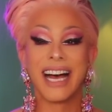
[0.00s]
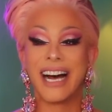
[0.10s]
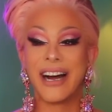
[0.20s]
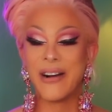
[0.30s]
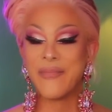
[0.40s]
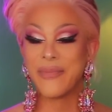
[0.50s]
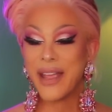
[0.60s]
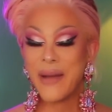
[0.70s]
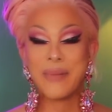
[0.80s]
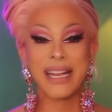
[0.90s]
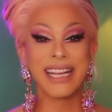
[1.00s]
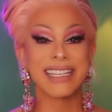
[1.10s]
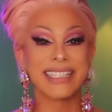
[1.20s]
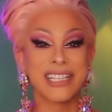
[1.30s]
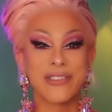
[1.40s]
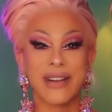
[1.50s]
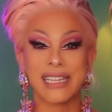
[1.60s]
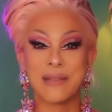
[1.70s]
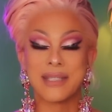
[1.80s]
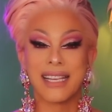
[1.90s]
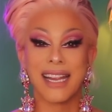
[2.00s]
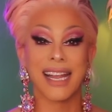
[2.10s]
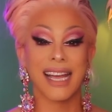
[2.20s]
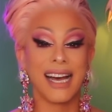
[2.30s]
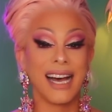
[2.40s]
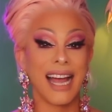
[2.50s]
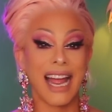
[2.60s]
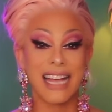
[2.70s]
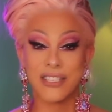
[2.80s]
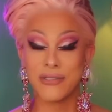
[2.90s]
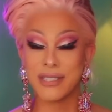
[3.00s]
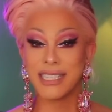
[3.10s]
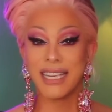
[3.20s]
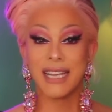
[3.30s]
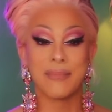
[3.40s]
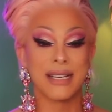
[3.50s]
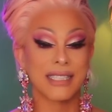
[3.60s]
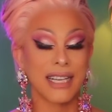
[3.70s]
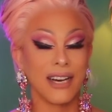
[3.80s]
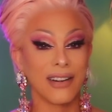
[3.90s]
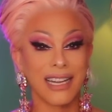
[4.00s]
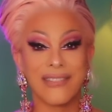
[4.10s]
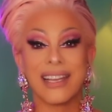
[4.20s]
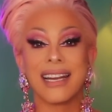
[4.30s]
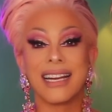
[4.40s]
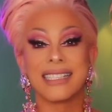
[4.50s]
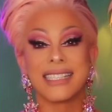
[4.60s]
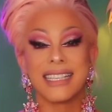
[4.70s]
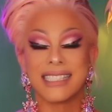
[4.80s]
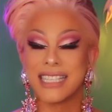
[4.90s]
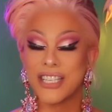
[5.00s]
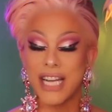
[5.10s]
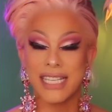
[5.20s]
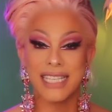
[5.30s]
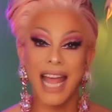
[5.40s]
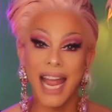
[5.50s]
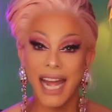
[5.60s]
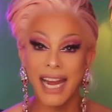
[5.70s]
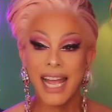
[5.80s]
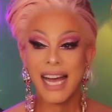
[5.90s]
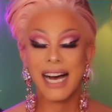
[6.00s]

But it is such a great lip sync. As you see, Miss Olivia Lux gets to Shantae.